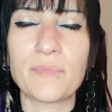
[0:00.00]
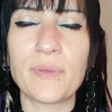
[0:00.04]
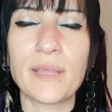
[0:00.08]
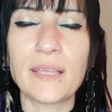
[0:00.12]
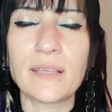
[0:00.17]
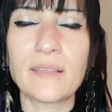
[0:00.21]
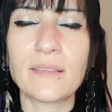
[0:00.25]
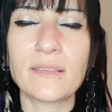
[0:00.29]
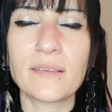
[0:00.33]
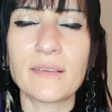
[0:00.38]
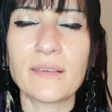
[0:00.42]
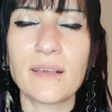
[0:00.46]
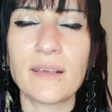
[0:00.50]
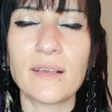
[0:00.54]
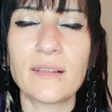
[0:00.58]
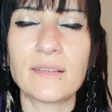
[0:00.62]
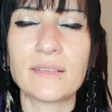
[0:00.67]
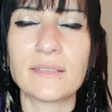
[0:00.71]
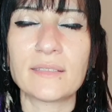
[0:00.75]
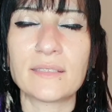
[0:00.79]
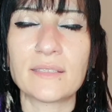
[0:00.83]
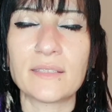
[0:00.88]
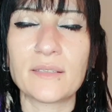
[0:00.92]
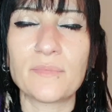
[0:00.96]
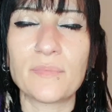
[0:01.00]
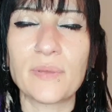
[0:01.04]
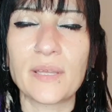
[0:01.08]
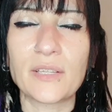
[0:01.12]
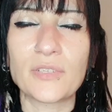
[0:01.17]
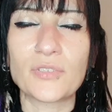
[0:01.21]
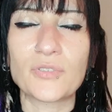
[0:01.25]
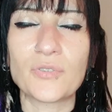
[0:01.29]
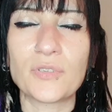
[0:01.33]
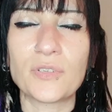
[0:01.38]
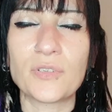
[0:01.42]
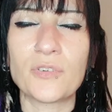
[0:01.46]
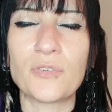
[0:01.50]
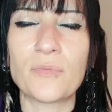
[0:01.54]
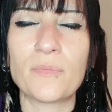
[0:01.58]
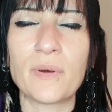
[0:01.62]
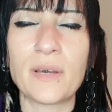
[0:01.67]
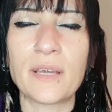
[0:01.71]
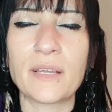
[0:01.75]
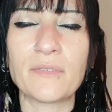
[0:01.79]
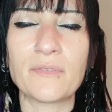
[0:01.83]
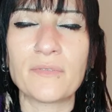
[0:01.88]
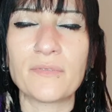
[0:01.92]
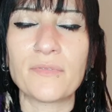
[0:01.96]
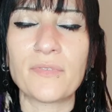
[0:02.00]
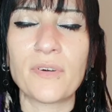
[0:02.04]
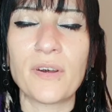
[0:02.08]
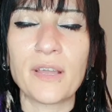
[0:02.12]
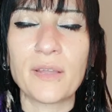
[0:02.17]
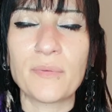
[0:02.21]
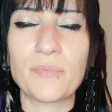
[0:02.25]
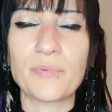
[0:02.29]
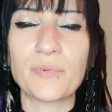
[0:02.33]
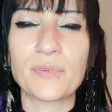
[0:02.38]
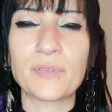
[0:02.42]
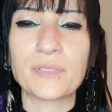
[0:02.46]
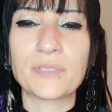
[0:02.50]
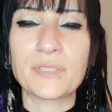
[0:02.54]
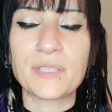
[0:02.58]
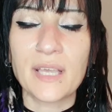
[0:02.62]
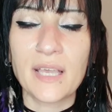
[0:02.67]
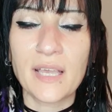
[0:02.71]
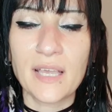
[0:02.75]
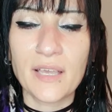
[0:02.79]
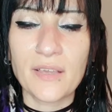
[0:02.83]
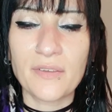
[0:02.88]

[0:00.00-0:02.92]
Make the colours in the picture in your mind vibrant.